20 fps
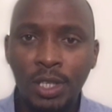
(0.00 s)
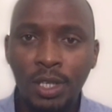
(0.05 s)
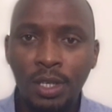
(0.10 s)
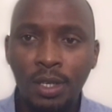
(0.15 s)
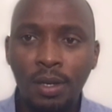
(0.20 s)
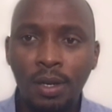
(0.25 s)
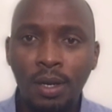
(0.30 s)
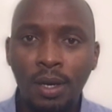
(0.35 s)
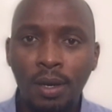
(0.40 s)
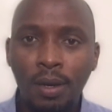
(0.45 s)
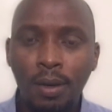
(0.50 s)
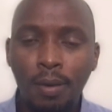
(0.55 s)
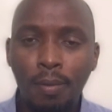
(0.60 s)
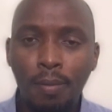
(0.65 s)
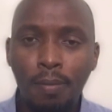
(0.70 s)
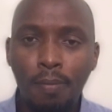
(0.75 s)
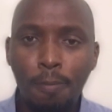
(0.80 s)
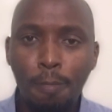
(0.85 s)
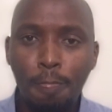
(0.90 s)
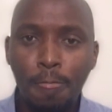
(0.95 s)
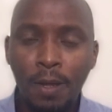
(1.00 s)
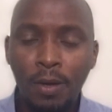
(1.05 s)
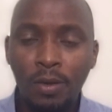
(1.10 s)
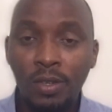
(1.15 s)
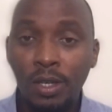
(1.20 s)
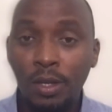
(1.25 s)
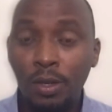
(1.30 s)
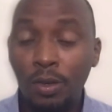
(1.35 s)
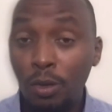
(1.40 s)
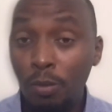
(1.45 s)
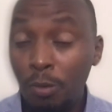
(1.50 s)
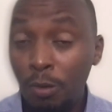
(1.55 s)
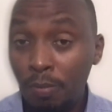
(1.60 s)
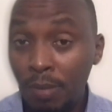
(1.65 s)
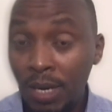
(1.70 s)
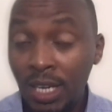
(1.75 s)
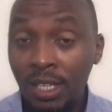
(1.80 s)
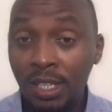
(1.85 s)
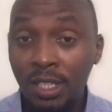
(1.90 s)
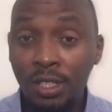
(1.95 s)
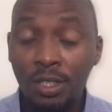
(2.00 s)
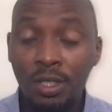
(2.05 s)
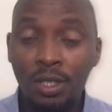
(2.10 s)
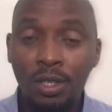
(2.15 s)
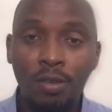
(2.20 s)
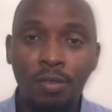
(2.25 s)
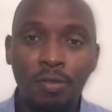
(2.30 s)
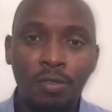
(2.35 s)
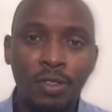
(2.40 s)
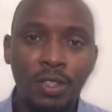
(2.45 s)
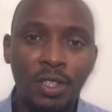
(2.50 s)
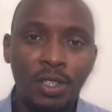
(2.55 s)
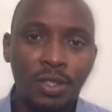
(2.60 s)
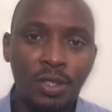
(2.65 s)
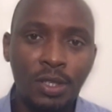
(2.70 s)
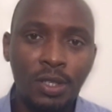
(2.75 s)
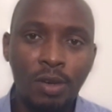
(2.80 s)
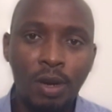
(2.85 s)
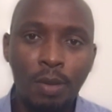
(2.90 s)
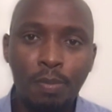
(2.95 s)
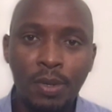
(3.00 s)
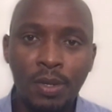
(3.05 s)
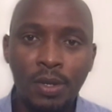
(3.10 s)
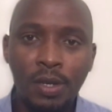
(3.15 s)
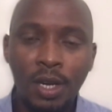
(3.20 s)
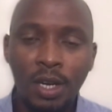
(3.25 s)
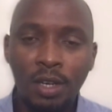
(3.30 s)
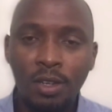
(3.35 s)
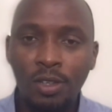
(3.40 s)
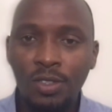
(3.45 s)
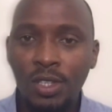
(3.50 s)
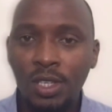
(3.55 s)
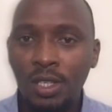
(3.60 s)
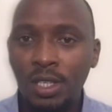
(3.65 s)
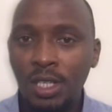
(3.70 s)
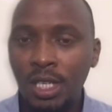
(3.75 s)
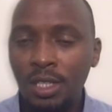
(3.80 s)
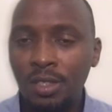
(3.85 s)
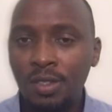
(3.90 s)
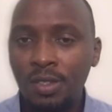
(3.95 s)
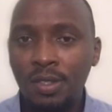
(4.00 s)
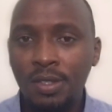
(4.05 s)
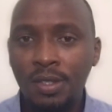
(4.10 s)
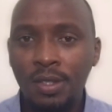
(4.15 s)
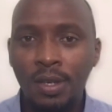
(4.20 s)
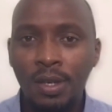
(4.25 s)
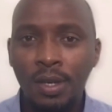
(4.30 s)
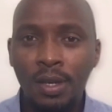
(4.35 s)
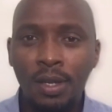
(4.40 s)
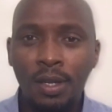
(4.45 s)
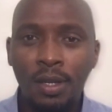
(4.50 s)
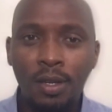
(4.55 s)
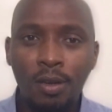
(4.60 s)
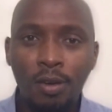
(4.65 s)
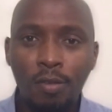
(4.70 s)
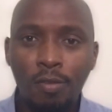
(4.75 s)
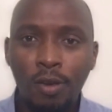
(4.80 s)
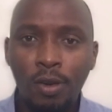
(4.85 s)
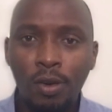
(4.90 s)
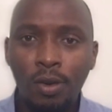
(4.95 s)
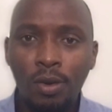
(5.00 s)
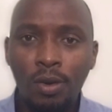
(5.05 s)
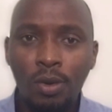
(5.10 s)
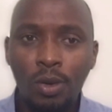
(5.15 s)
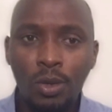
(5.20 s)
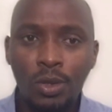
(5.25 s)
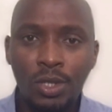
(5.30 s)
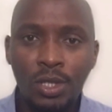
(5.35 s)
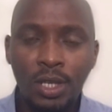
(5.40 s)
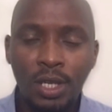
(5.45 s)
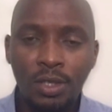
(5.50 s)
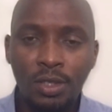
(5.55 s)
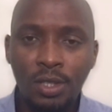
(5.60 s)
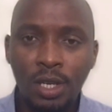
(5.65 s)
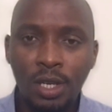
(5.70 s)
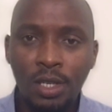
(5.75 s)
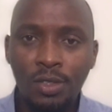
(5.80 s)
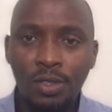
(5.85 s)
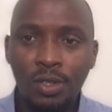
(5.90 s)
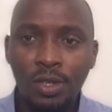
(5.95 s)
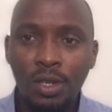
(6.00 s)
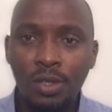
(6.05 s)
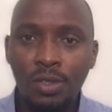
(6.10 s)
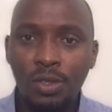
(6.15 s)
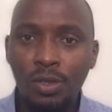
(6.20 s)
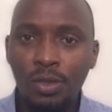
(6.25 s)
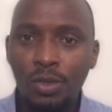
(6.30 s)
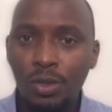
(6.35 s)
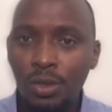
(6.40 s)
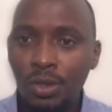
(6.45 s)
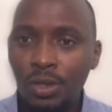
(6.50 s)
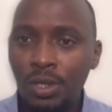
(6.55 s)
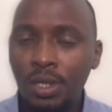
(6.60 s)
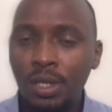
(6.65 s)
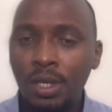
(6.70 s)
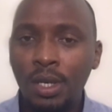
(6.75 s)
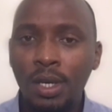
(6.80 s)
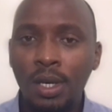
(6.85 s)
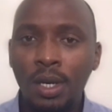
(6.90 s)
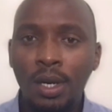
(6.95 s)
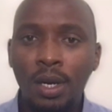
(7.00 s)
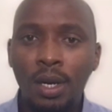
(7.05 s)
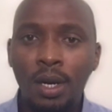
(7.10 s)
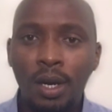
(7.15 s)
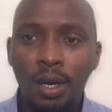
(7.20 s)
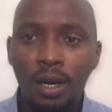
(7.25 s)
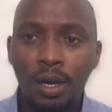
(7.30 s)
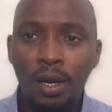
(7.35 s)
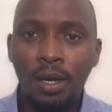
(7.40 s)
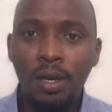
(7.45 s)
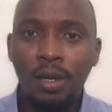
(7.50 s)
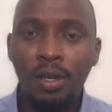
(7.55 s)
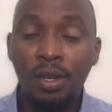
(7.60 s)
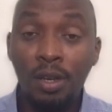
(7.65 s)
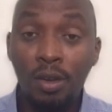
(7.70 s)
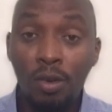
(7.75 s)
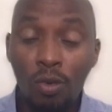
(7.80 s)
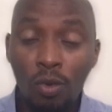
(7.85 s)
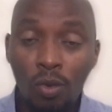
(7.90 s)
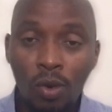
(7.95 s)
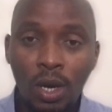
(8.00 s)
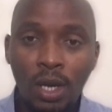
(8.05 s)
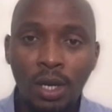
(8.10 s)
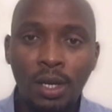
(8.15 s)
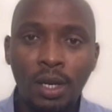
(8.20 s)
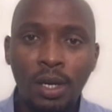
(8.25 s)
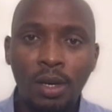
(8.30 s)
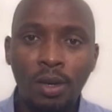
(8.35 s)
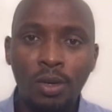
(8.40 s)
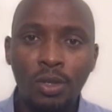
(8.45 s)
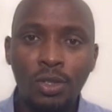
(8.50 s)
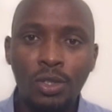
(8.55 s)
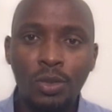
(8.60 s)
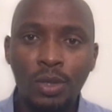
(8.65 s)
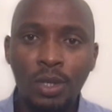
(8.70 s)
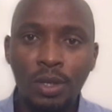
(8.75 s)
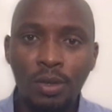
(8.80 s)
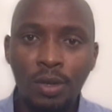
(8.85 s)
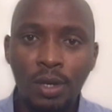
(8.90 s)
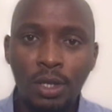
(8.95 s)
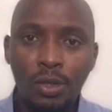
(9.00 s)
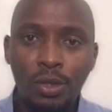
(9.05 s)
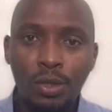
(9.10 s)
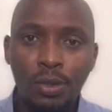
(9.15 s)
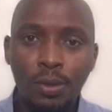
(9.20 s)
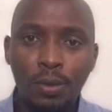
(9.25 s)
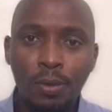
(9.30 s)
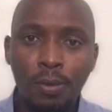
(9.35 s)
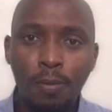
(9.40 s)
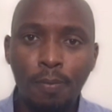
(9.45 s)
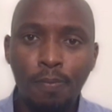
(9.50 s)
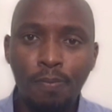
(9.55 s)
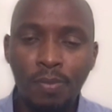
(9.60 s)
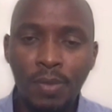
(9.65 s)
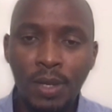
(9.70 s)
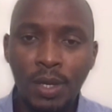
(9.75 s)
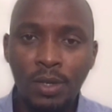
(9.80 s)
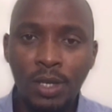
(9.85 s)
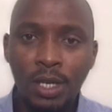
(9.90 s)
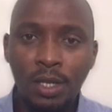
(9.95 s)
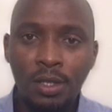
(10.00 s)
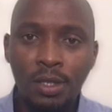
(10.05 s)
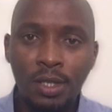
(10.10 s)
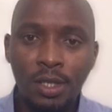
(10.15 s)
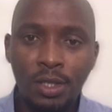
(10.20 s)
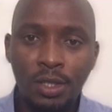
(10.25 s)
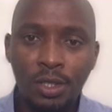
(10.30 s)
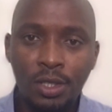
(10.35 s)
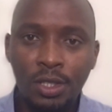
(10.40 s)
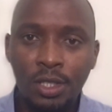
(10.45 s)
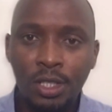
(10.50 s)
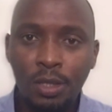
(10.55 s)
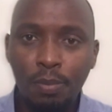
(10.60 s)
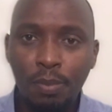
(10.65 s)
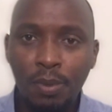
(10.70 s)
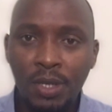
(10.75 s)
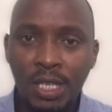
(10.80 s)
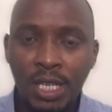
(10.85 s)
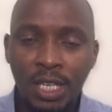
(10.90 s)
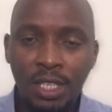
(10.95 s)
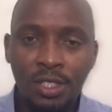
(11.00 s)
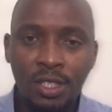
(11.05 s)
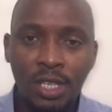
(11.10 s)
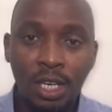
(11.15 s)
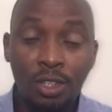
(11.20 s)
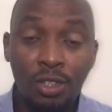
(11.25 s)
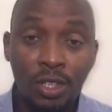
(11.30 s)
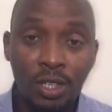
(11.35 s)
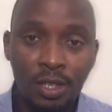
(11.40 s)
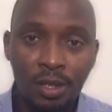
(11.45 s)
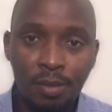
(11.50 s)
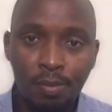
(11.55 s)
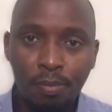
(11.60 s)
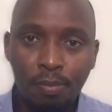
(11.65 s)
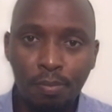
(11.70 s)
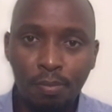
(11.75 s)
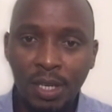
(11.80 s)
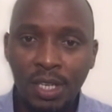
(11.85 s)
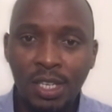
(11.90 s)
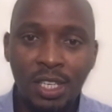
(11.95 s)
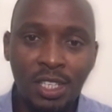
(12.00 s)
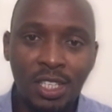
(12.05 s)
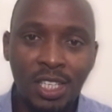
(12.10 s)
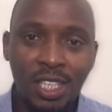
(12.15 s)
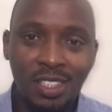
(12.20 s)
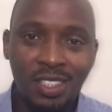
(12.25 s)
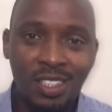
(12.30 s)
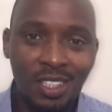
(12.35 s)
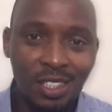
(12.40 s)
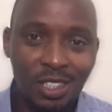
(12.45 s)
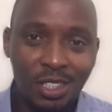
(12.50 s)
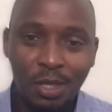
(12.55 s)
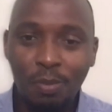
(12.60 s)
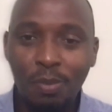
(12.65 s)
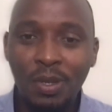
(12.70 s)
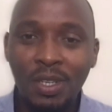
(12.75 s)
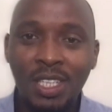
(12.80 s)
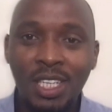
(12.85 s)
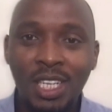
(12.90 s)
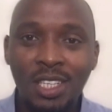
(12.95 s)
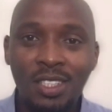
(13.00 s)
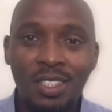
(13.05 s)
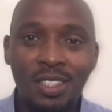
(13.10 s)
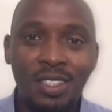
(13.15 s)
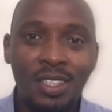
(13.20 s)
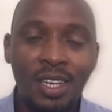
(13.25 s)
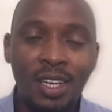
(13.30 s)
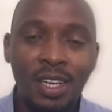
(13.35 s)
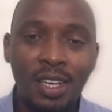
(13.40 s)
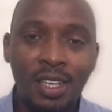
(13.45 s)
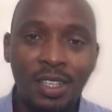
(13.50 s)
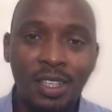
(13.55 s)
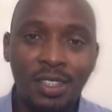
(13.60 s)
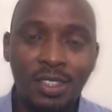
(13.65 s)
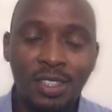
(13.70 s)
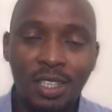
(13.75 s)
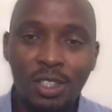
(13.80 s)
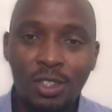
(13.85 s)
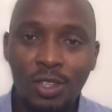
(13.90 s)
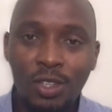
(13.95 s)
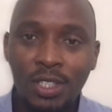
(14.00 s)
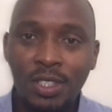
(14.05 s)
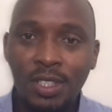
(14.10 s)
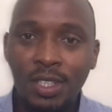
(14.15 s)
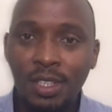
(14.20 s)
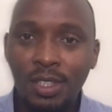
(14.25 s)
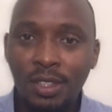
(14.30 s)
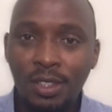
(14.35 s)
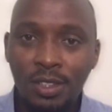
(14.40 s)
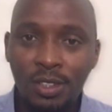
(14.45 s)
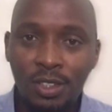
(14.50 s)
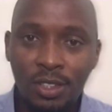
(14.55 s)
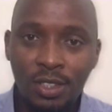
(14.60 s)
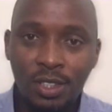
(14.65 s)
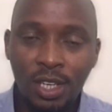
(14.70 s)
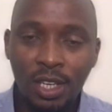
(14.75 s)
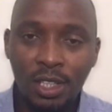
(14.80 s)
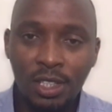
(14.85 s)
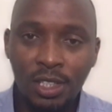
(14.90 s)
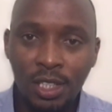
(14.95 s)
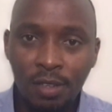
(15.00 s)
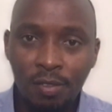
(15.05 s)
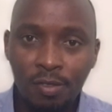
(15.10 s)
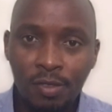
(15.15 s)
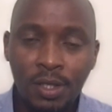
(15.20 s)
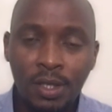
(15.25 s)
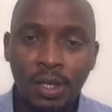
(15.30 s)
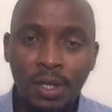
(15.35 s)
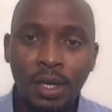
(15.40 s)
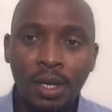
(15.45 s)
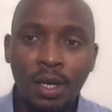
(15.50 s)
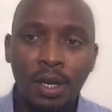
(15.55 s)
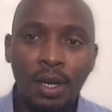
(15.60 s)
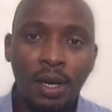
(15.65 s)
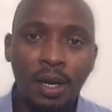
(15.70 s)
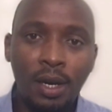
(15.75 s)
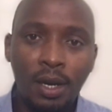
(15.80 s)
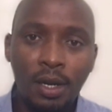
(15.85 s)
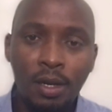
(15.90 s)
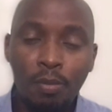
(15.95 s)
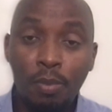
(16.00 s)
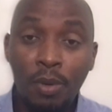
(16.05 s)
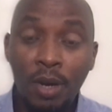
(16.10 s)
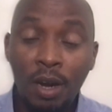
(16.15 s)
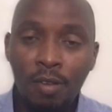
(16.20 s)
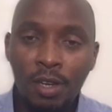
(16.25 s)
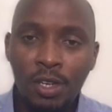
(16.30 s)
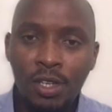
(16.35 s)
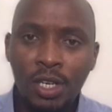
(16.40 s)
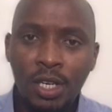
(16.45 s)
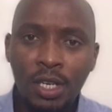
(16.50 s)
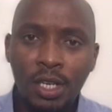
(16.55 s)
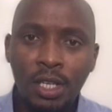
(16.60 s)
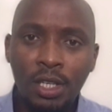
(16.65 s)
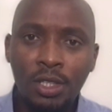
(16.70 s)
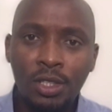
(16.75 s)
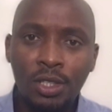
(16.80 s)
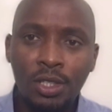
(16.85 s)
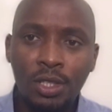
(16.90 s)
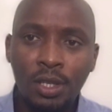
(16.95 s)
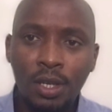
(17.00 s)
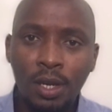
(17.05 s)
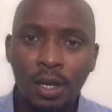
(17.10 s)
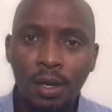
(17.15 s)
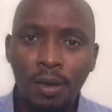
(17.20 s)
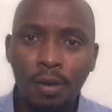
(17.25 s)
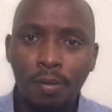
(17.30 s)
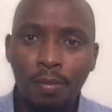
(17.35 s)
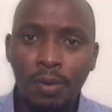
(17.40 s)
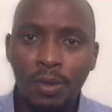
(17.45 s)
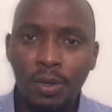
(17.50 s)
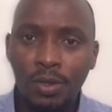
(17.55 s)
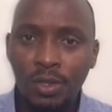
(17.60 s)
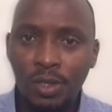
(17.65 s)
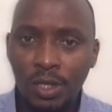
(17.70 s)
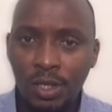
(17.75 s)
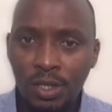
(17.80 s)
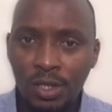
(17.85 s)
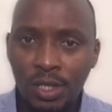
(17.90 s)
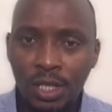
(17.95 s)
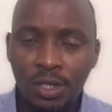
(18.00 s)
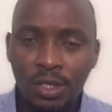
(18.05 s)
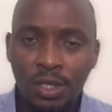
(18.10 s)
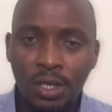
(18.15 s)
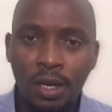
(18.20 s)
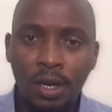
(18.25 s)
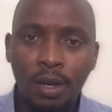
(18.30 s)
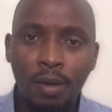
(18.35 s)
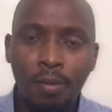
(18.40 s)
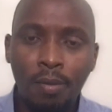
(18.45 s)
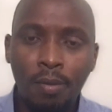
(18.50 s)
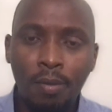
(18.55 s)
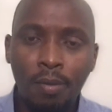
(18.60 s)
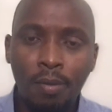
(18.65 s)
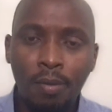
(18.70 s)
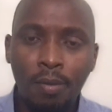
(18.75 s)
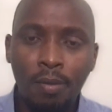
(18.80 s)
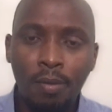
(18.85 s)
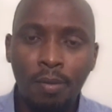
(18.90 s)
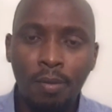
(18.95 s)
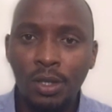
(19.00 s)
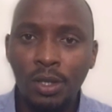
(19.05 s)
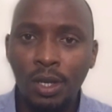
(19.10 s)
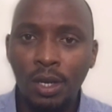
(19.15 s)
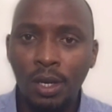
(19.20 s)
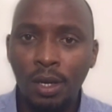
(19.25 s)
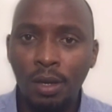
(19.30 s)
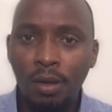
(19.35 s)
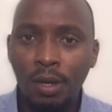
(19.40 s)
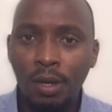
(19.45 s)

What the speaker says: seen on the global market of these rapid diagnostic tests. The overall cost has reduced. Here in Rwanda, also, we're going to get the cheaper test, actually better test and cheaper tests. It's an interesting shift. In private clinics, because these tests are being